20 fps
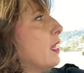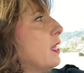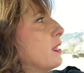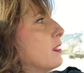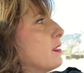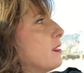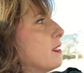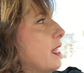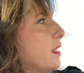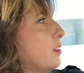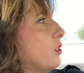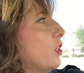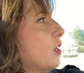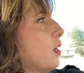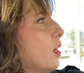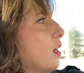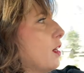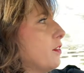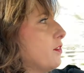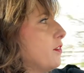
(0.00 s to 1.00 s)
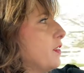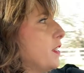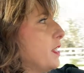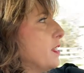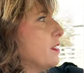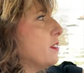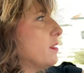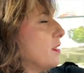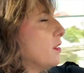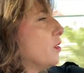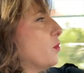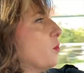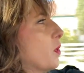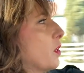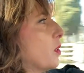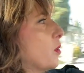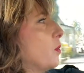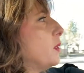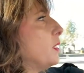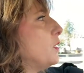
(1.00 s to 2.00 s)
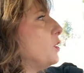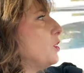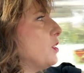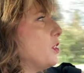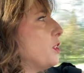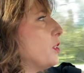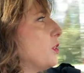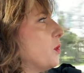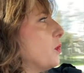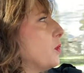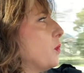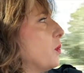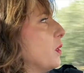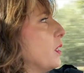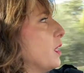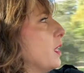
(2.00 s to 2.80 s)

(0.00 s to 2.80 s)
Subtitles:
such a confidence in the work we do